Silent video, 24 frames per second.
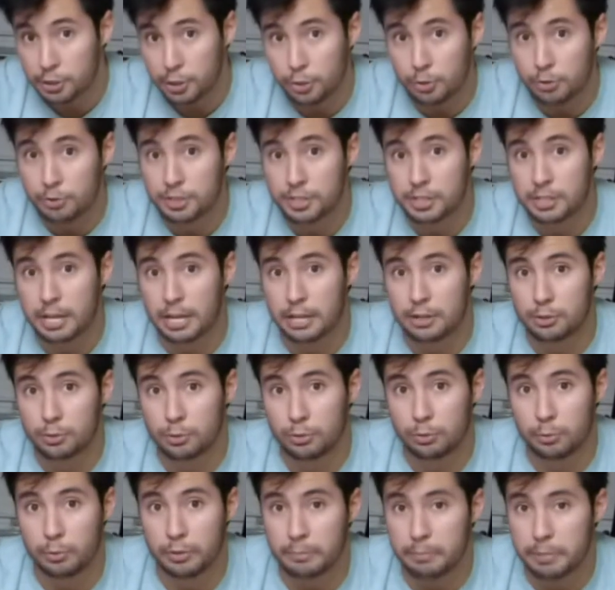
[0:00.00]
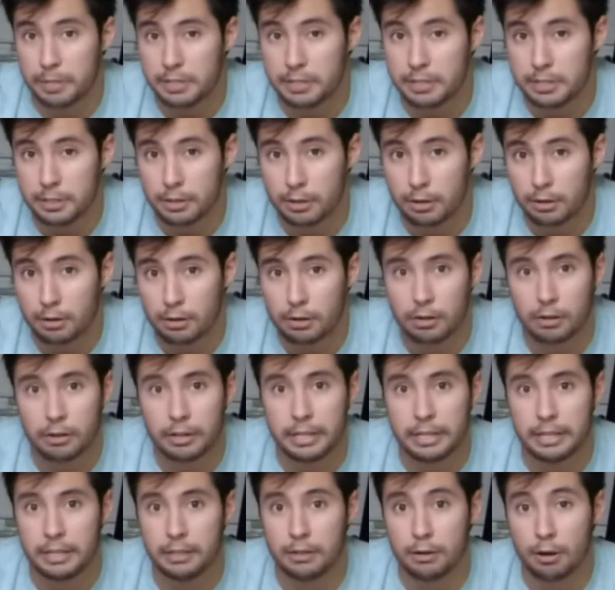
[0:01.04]
tune scheduled with
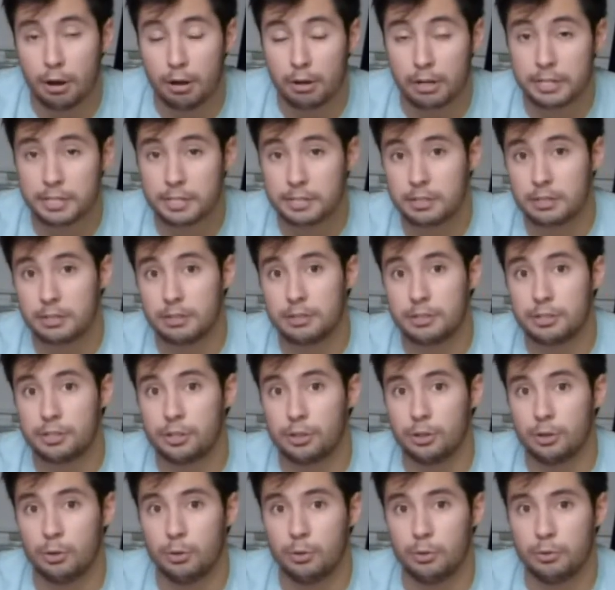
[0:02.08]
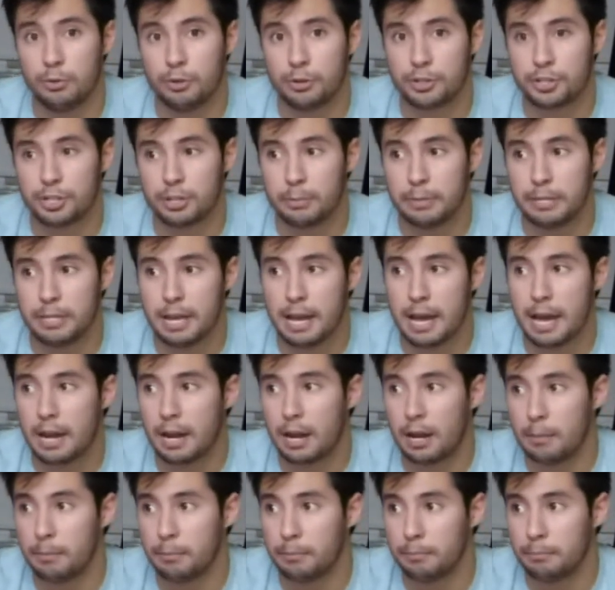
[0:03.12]
BTR in August, so there's going to be
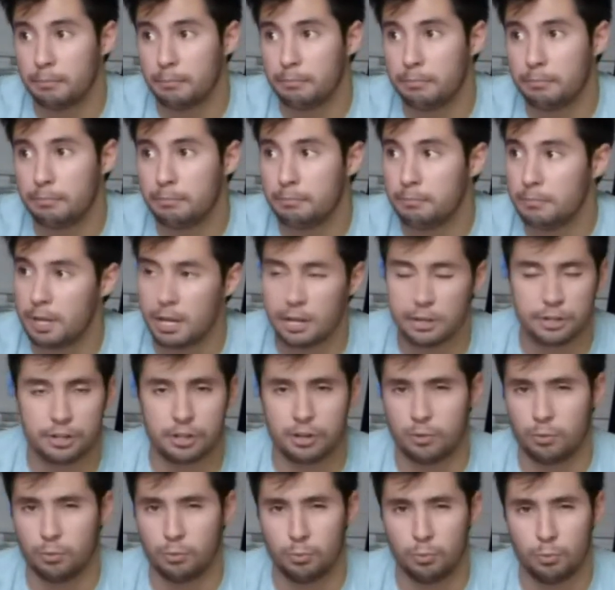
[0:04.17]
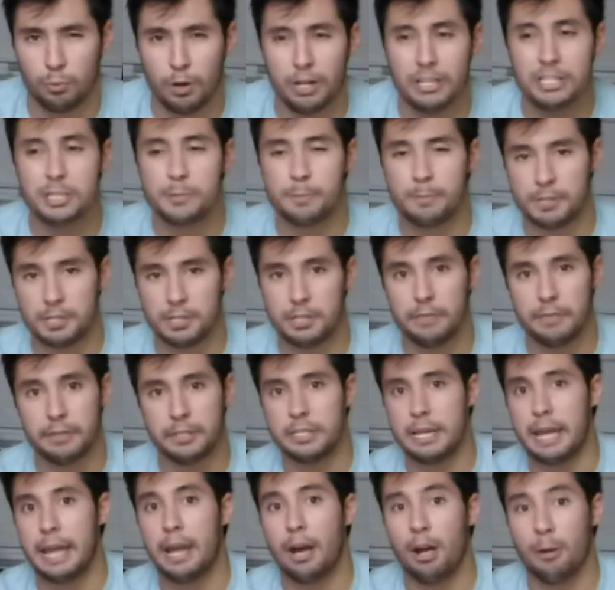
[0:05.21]
that. I'm not sure what
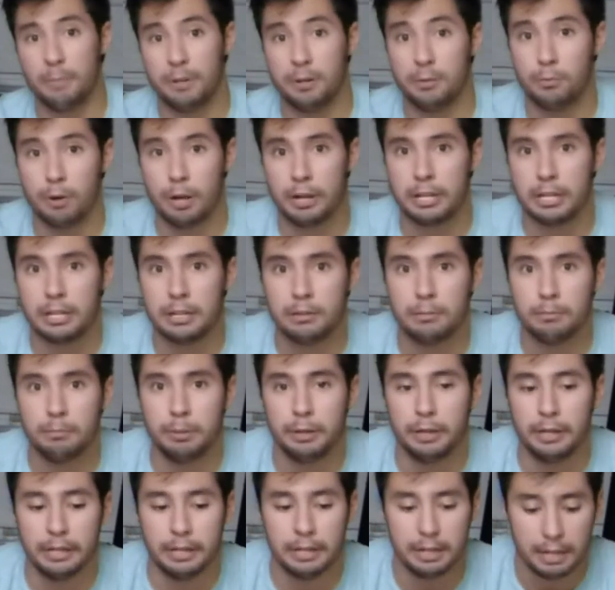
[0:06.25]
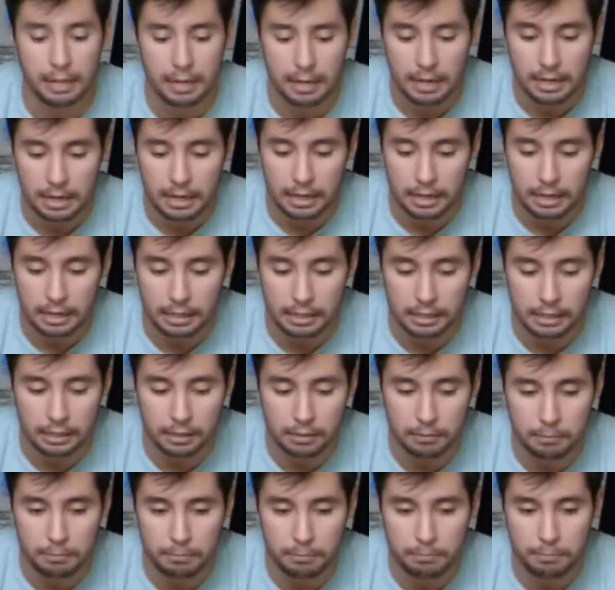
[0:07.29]
specific day I'll be running, but
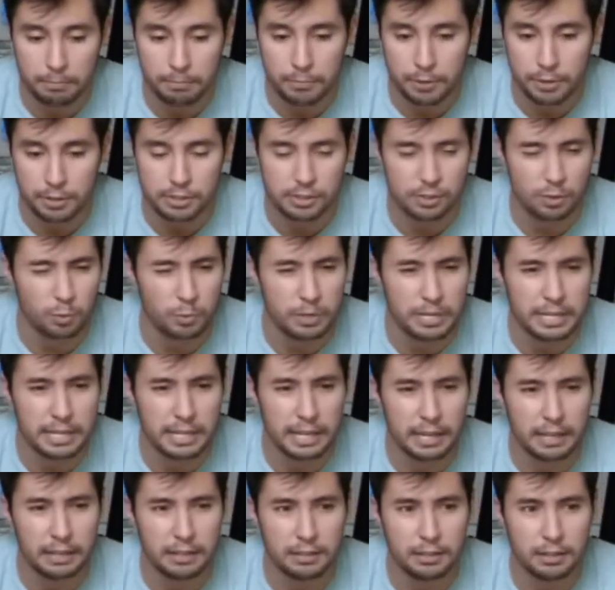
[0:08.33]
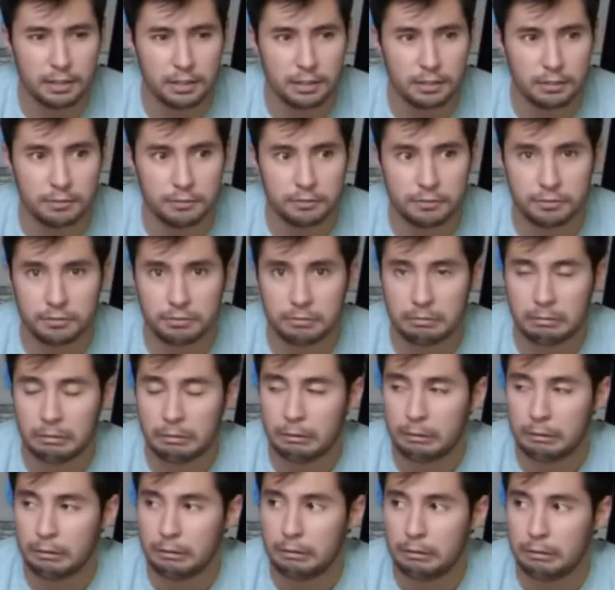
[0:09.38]
it's the weekend of
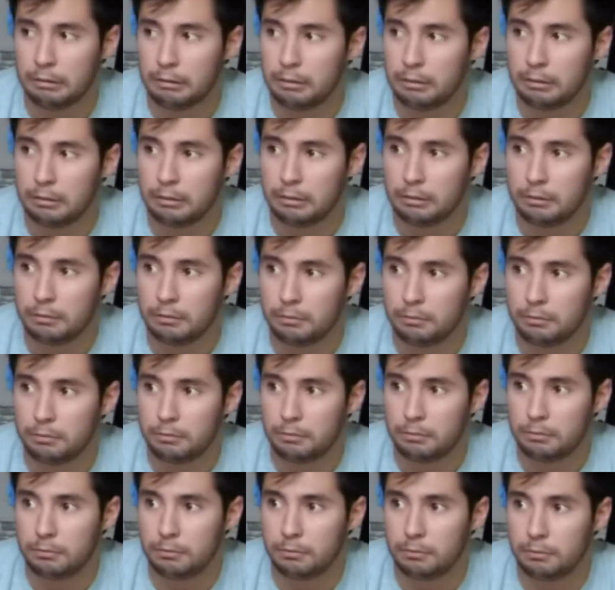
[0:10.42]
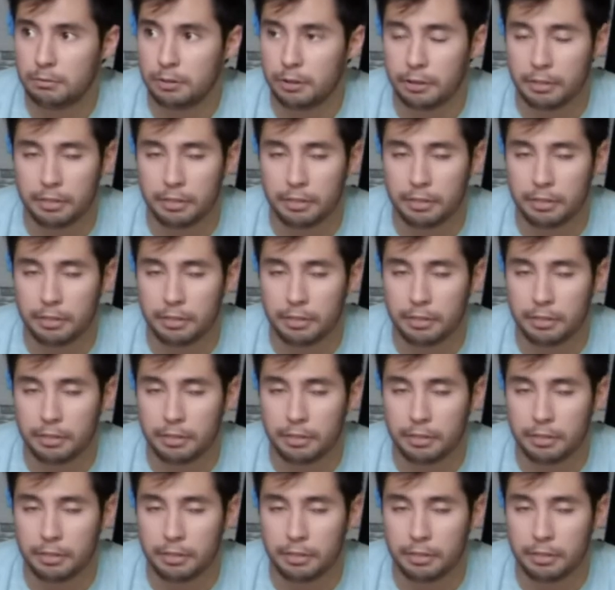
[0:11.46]
the